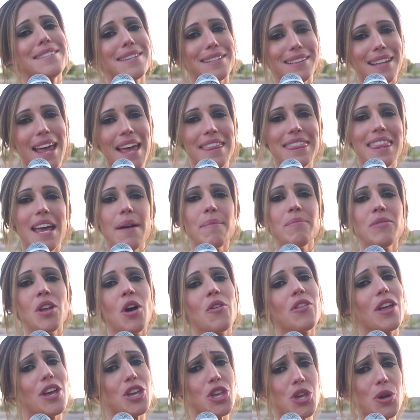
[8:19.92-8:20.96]
to let them
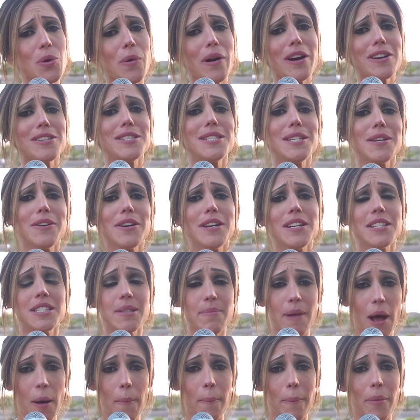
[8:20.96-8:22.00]
know that you are serious
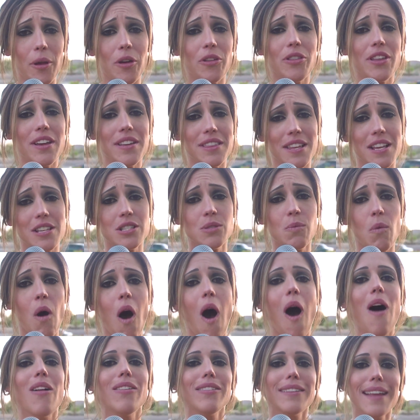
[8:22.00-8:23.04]
about building this
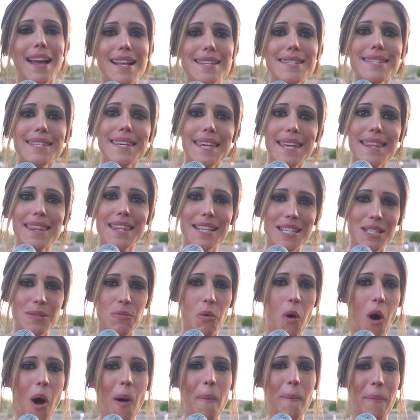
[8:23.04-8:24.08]
wall. Let's get this
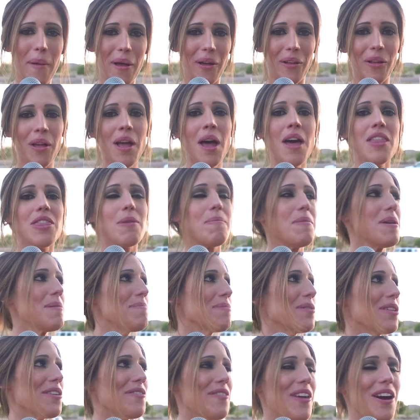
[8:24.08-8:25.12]
wall built. The
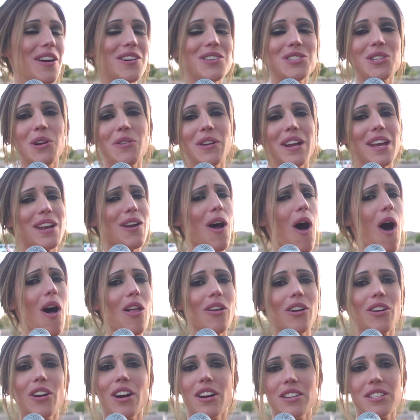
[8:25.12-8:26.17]
people of Arizona and all
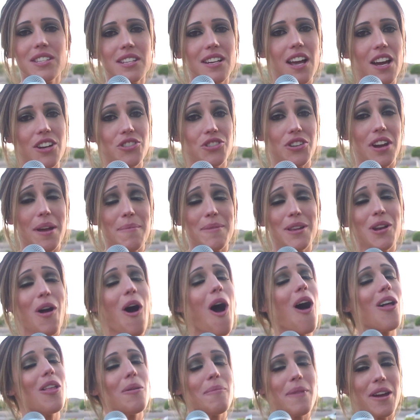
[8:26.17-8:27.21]
across the country,
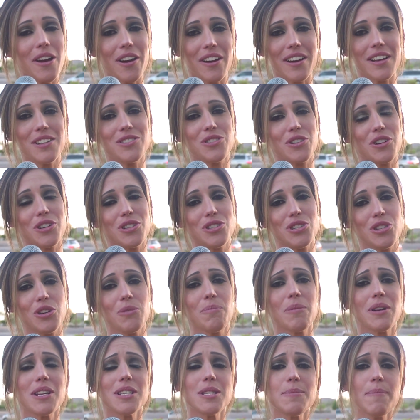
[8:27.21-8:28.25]
all Americans are
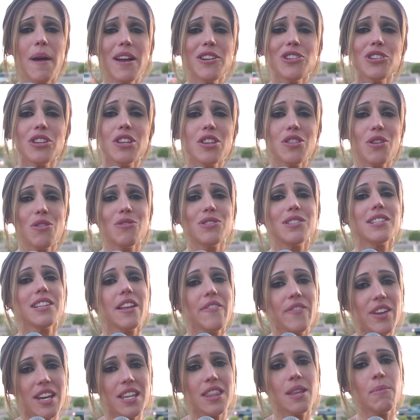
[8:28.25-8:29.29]
concerned, but especially those
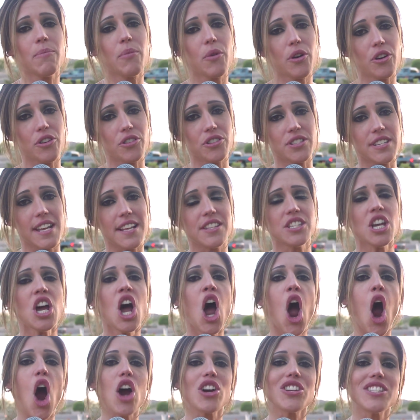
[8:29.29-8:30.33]
living in the border states
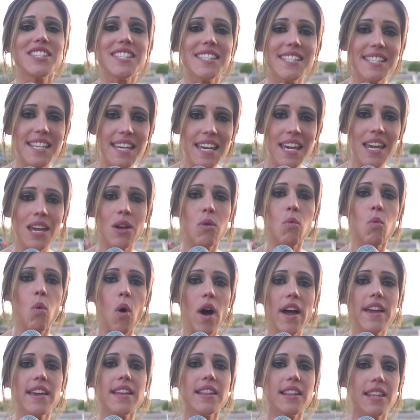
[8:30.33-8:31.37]
are seeing
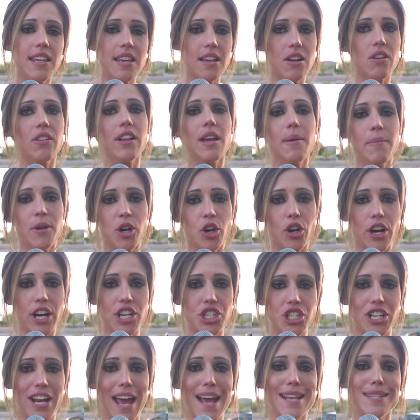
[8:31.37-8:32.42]
what illegal
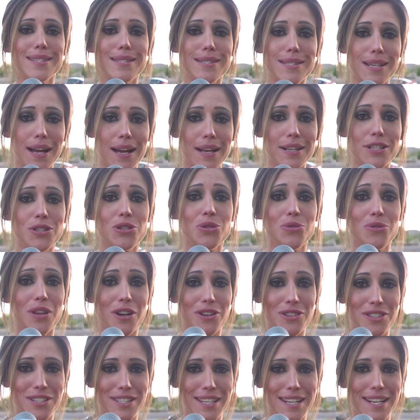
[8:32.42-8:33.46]
immigration has done to
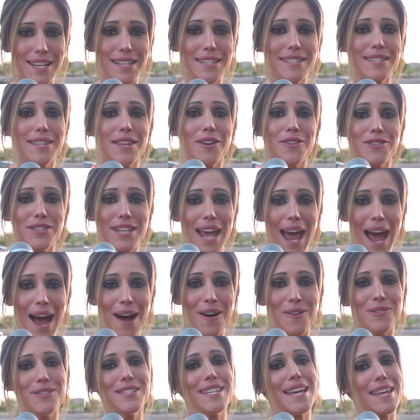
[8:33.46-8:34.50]
their cities, their
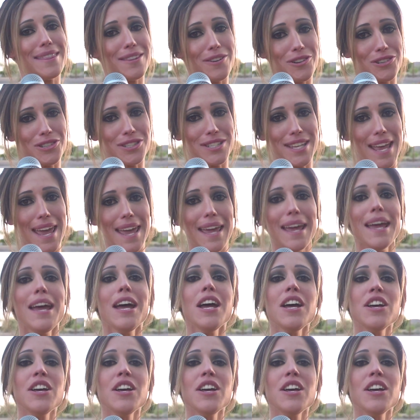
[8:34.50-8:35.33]
towns, and their state.